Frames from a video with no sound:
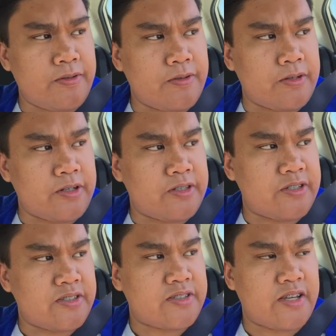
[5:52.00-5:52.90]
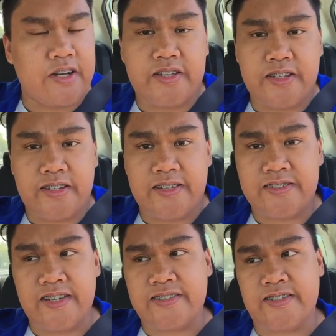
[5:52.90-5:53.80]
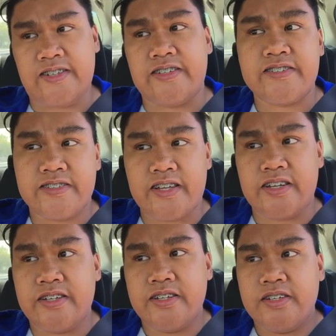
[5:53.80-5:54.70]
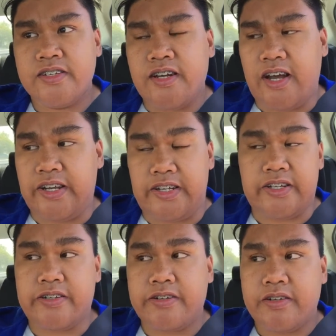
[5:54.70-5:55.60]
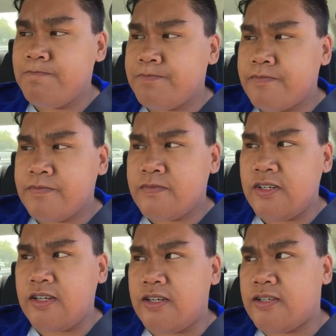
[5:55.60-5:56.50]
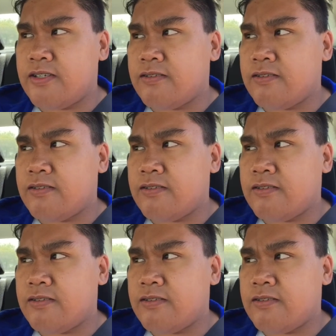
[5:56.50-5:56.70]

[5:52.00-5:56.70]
or just carry the necessities that I need. Uh,